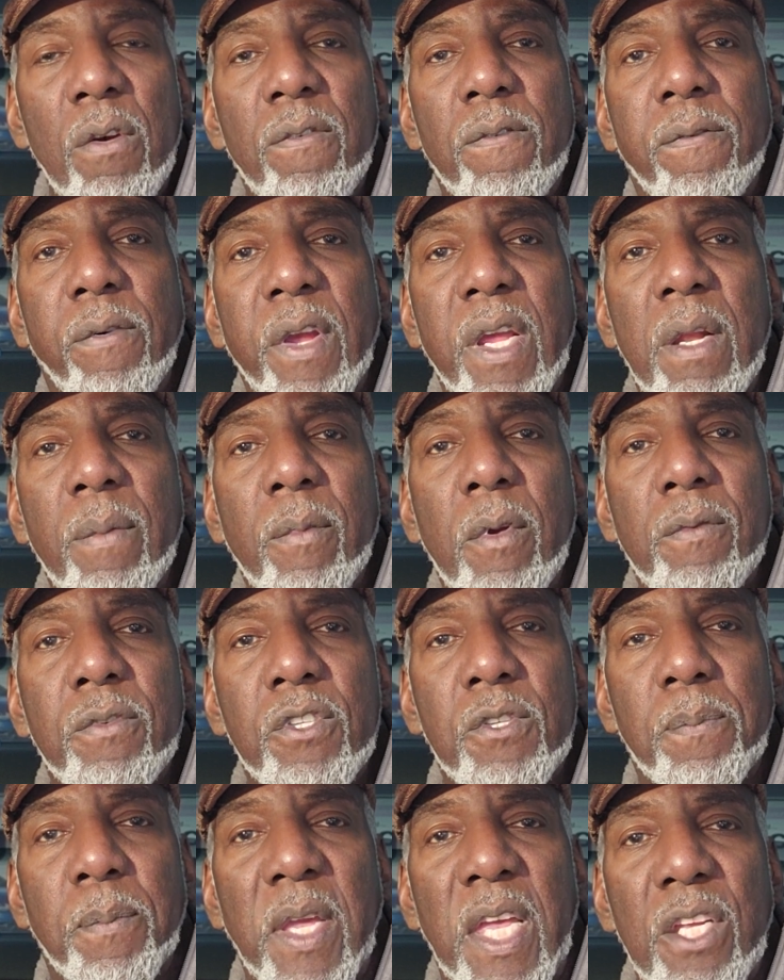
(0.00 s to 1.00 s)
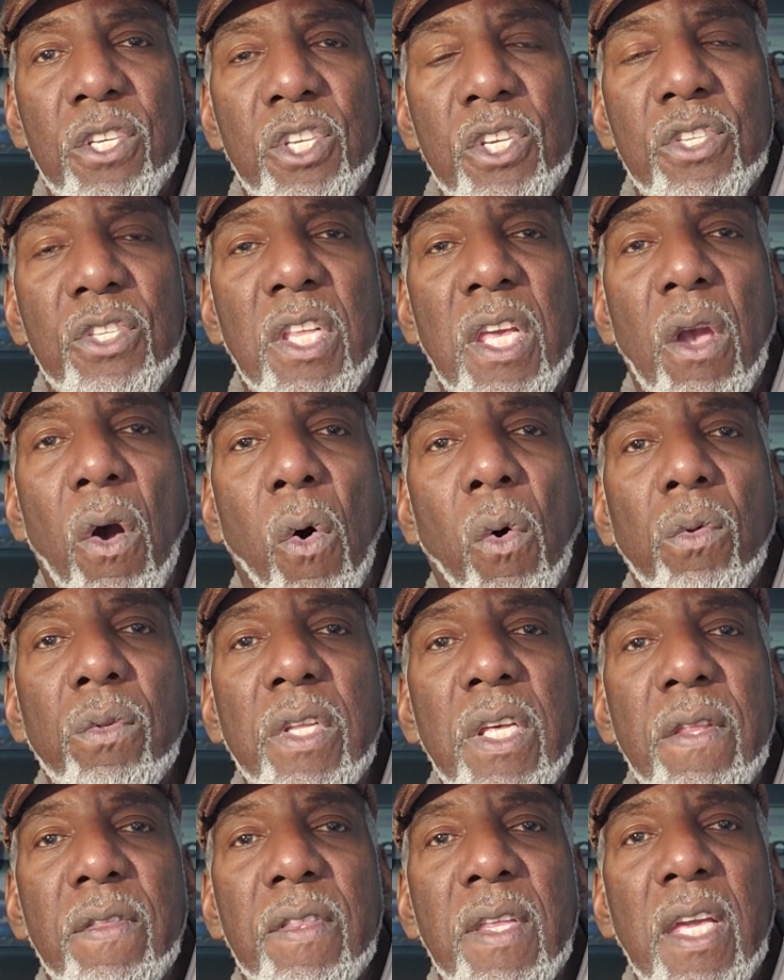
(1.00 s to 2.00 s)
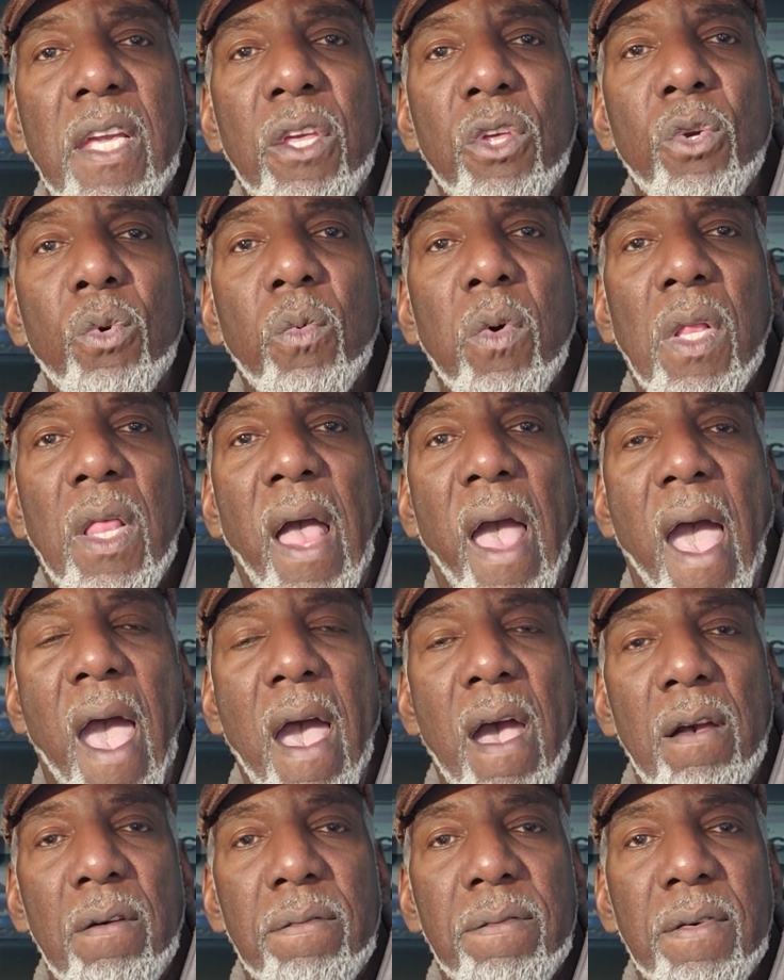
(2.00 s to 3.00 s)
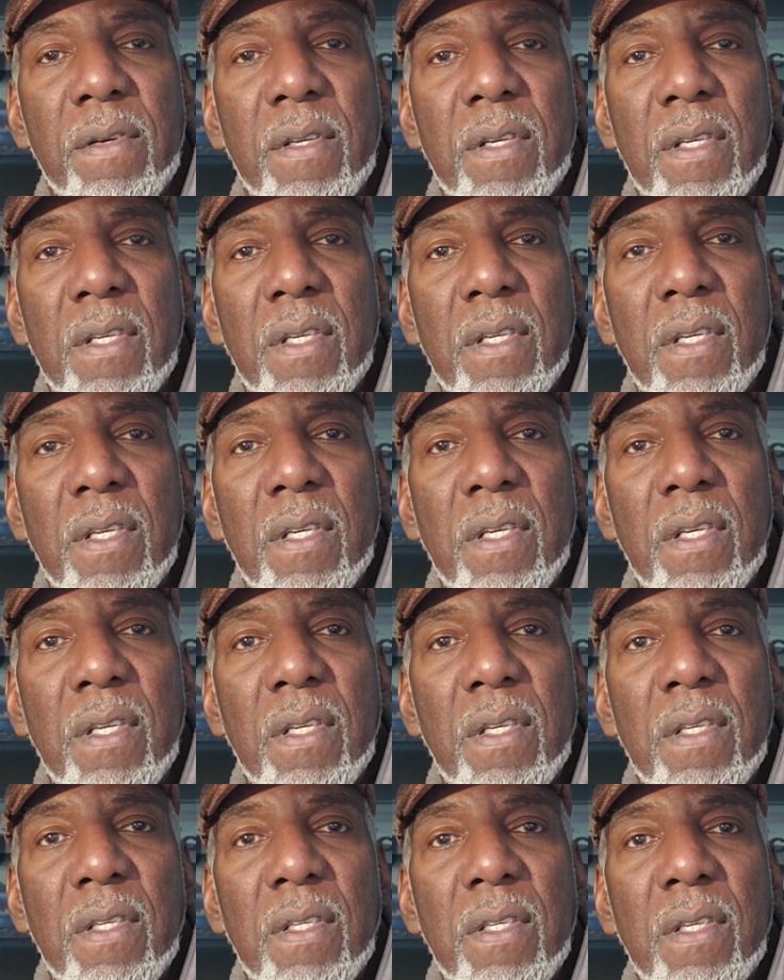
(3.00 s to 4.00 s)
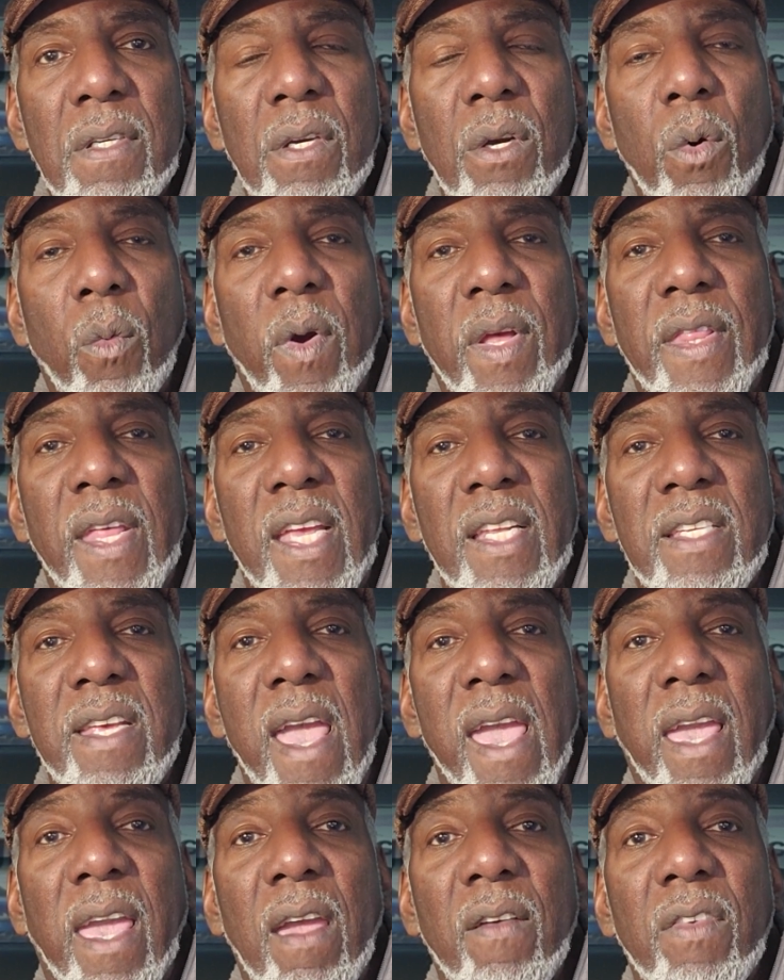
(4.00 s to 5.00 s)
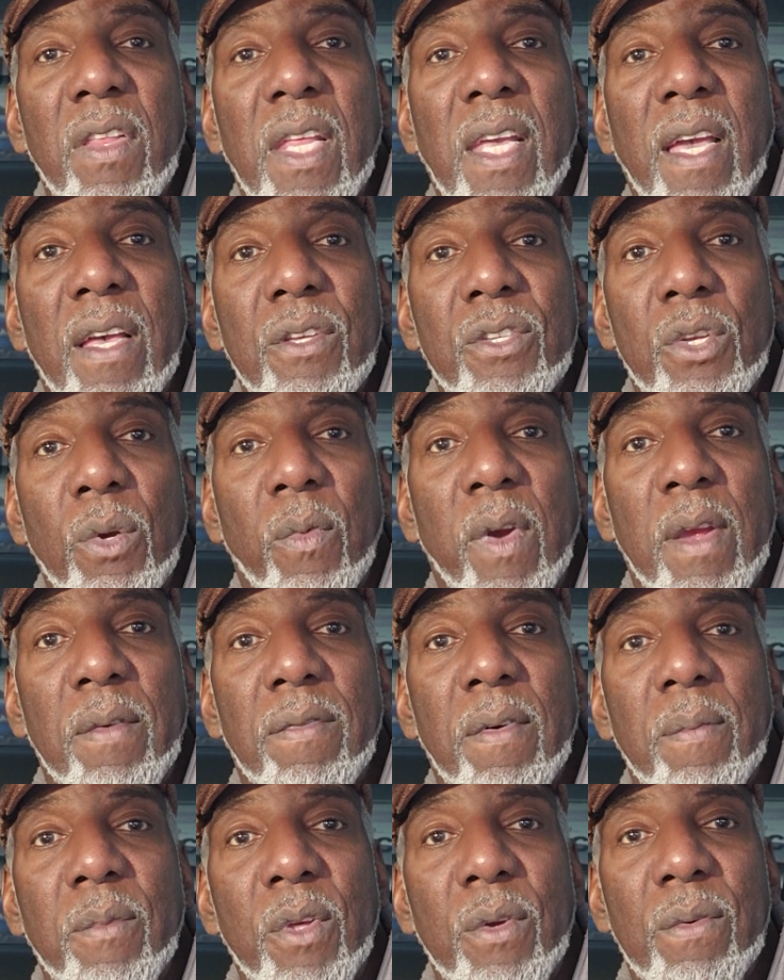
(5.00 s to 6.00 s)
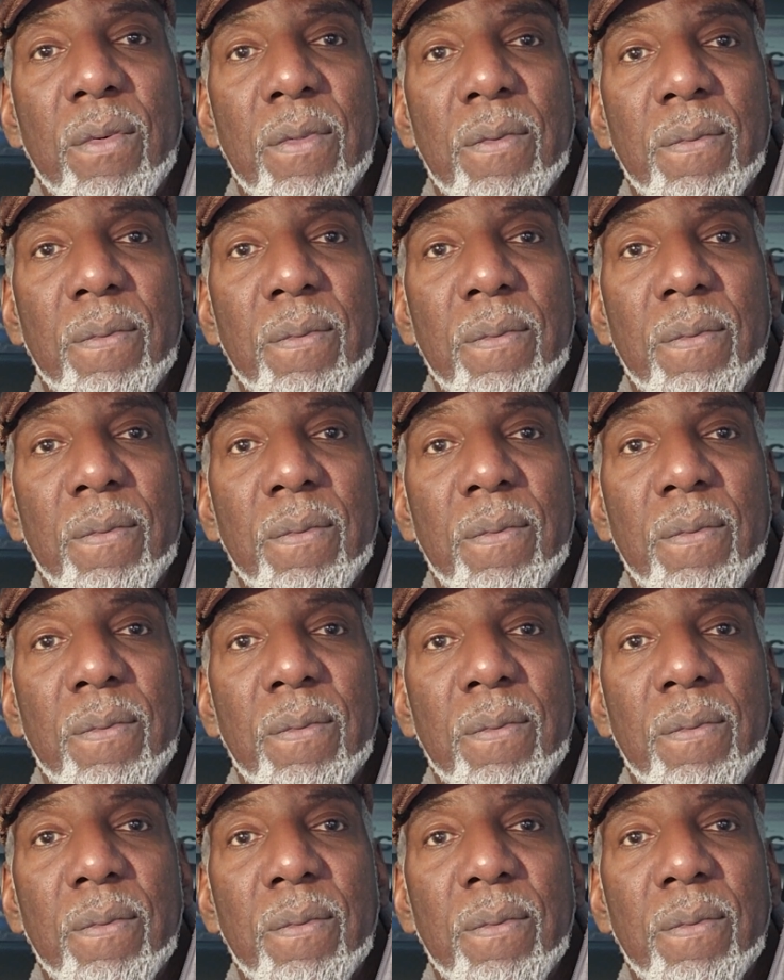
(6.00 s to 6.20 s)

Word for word: freedom of speech is the only thing you will have when they take everything else away from you.